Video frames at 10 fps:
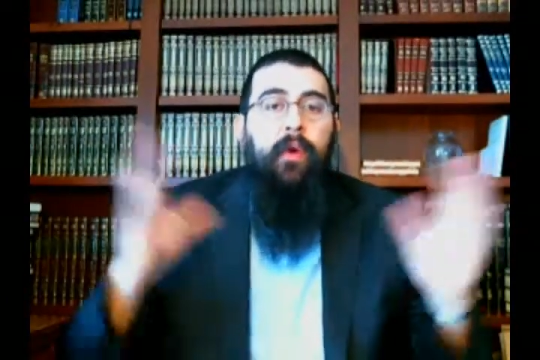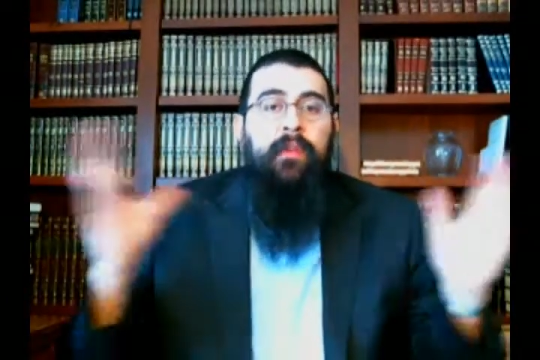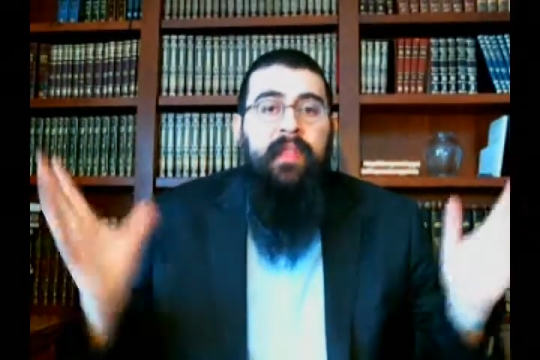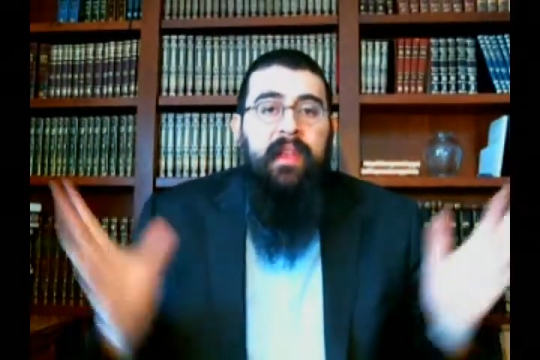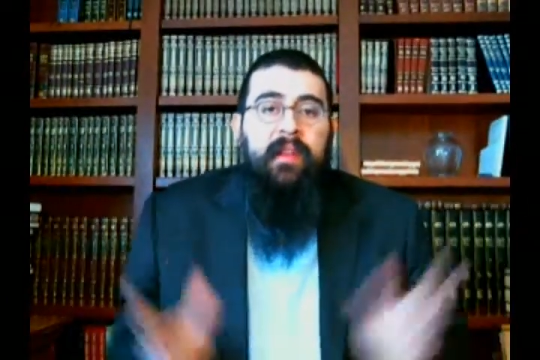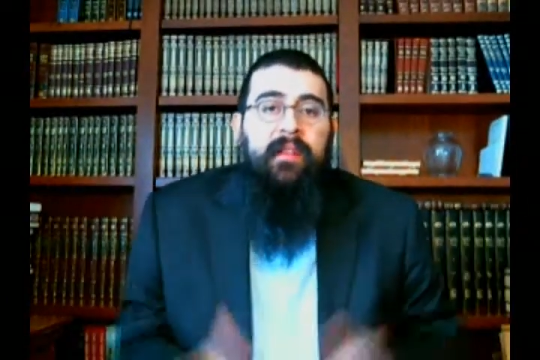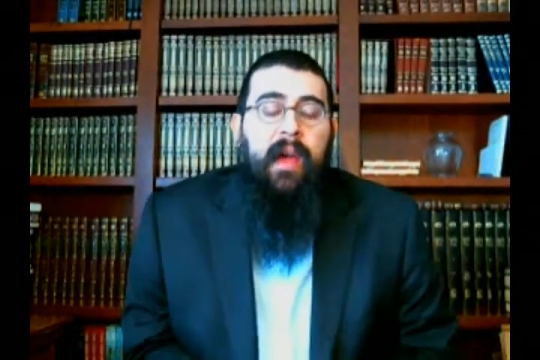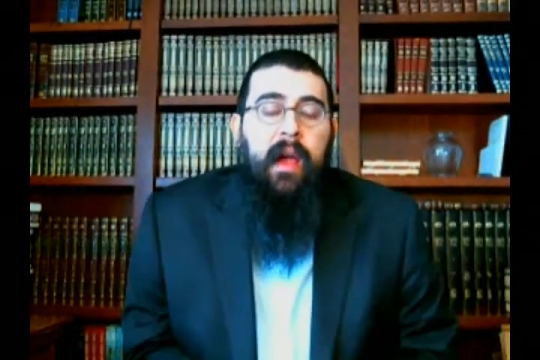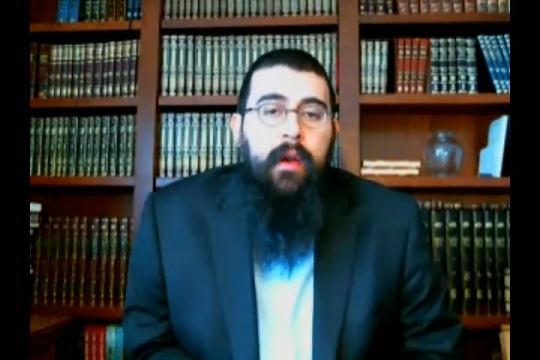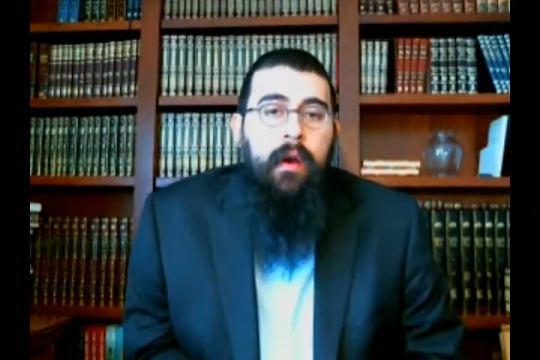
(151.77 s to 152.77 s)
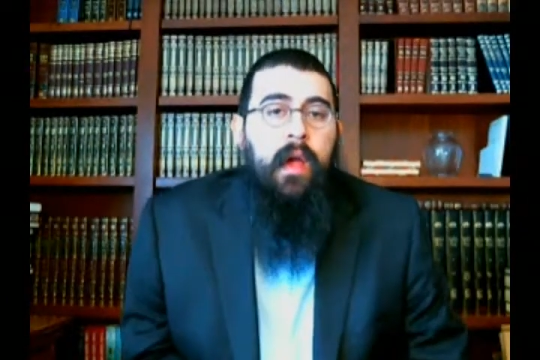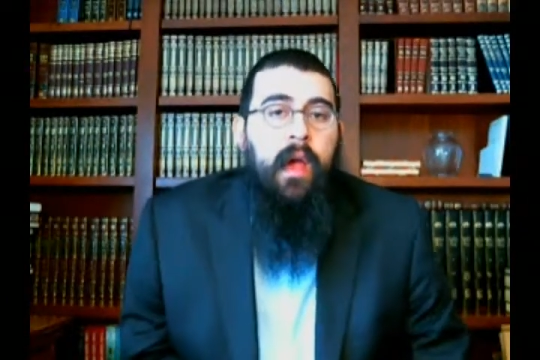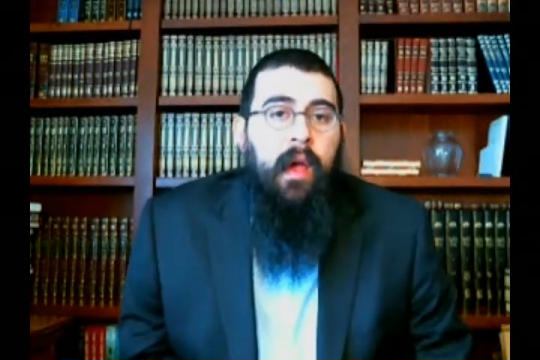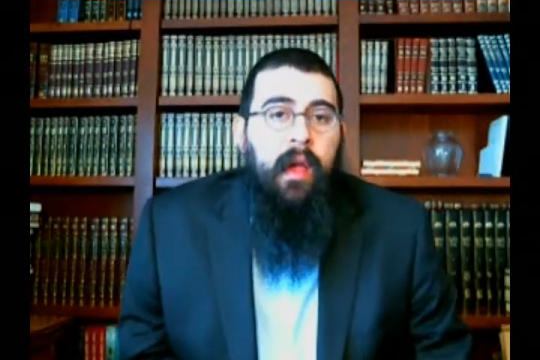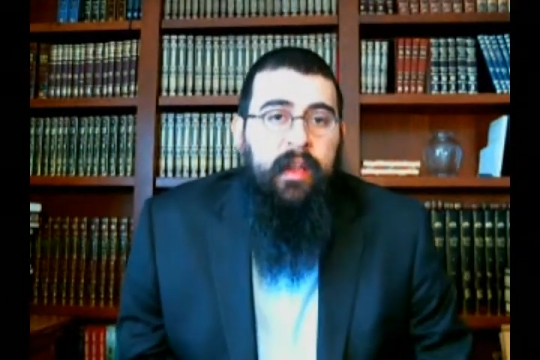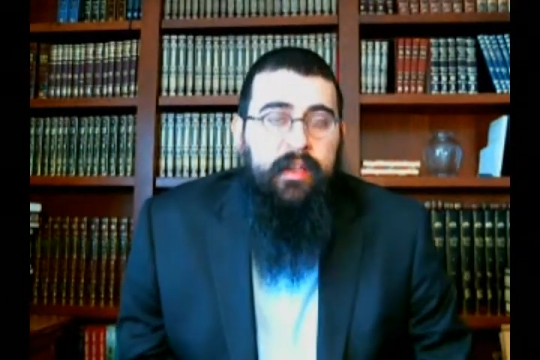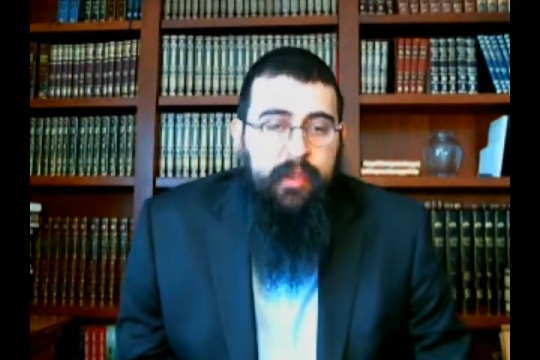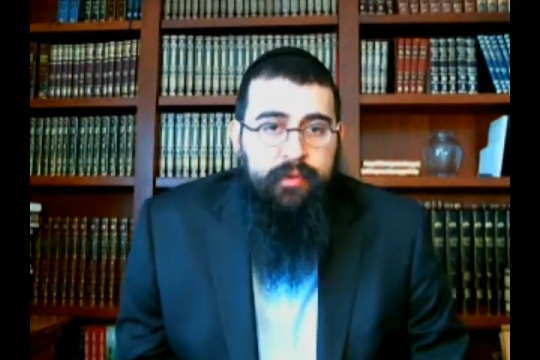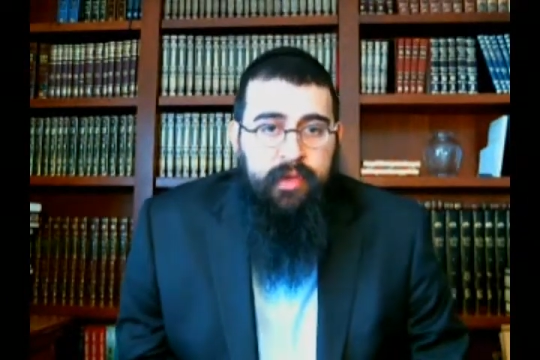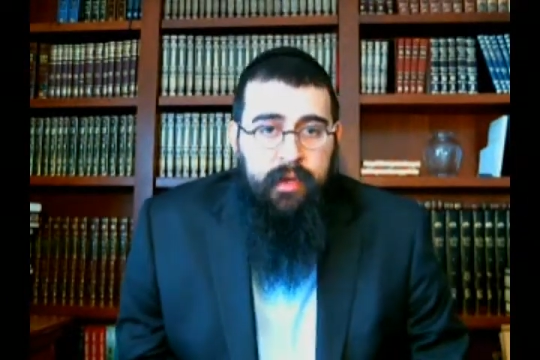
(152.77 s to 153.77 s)
over the entire
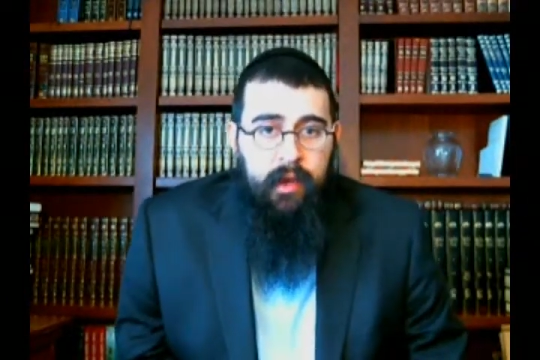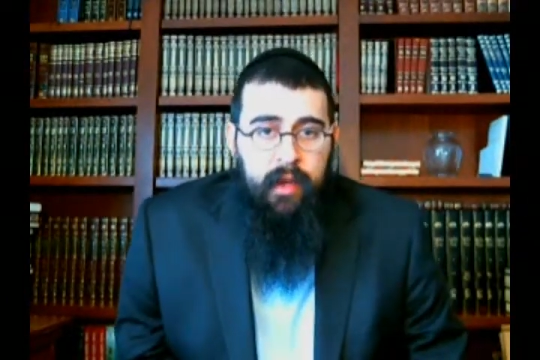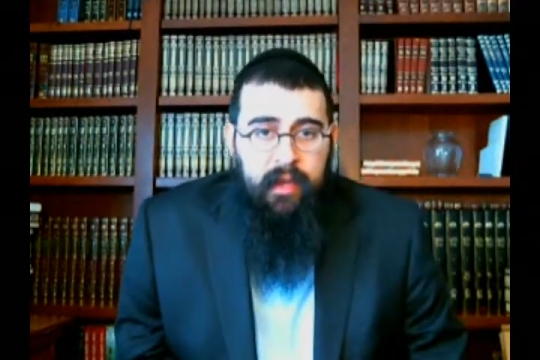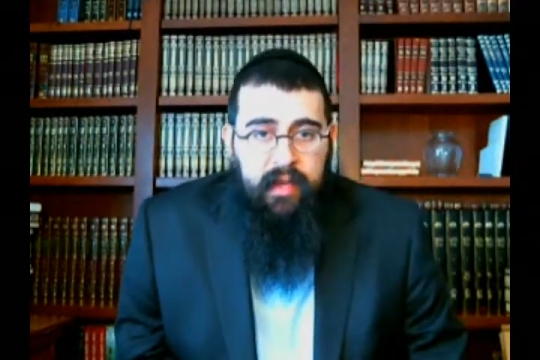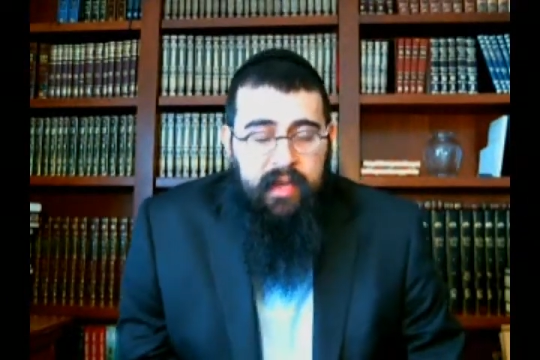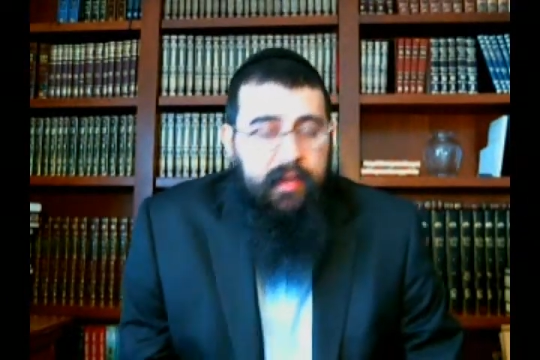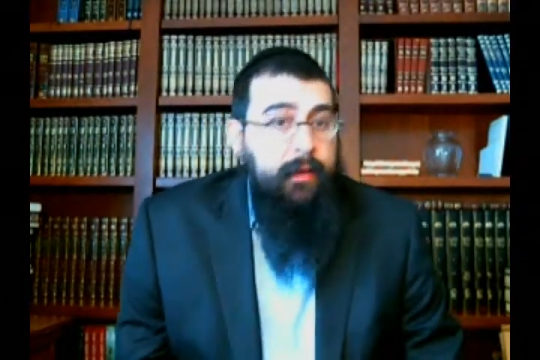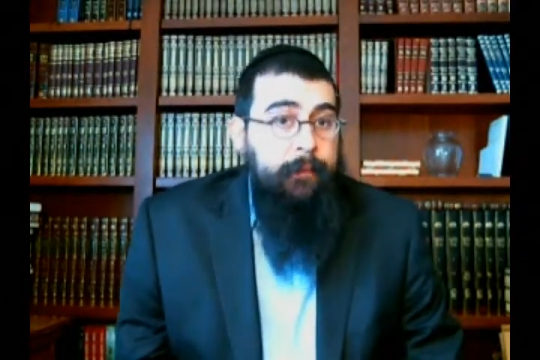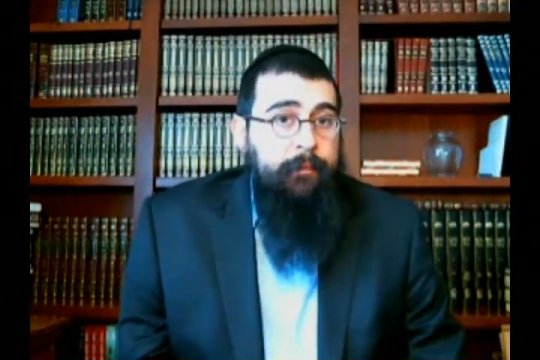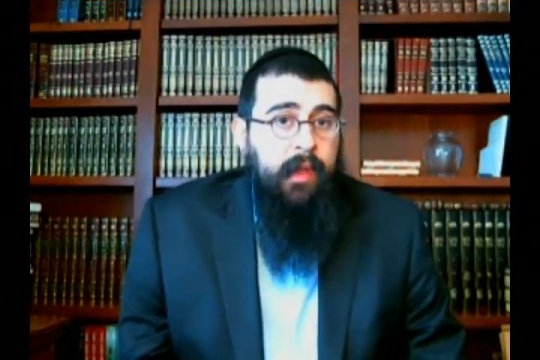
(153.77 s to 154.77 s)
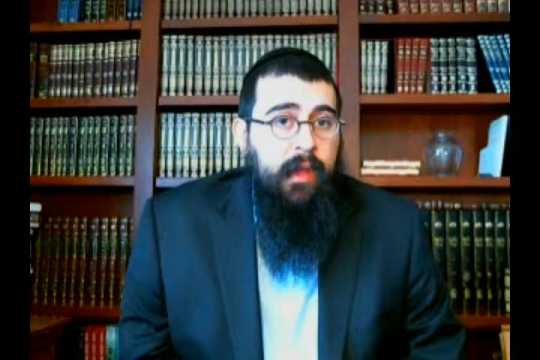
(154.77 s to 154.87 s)
Egyptian kingdom.